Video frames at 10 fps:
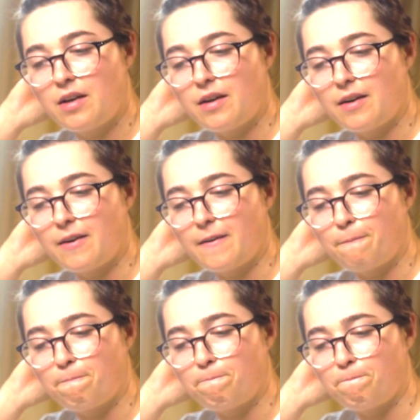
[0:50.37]
I
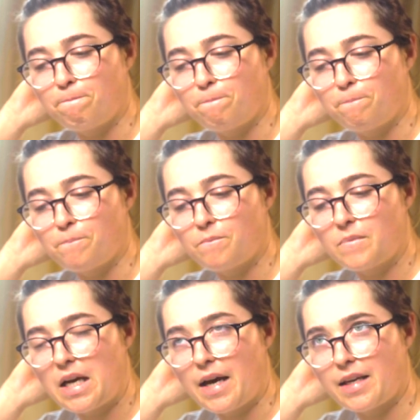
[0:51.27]

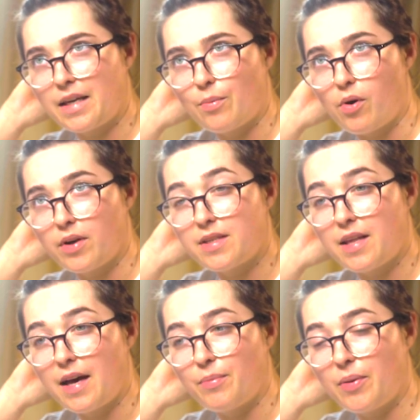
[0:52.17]
can get more into
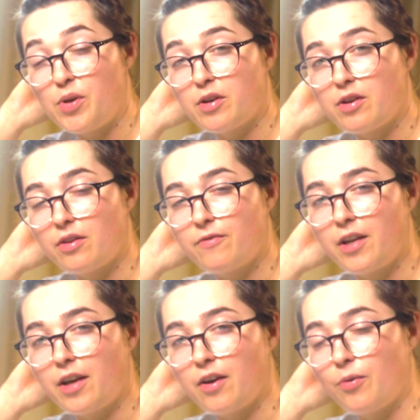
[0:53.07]
that maybe in another
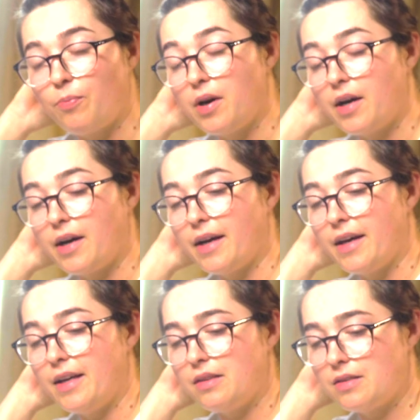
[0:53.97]
video,
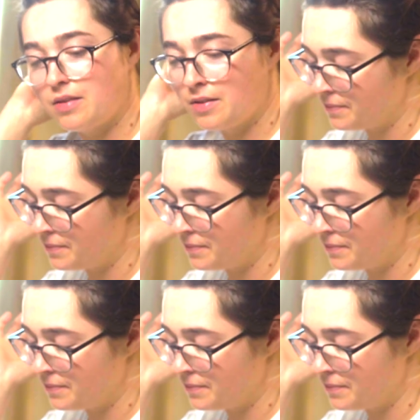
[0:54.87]
but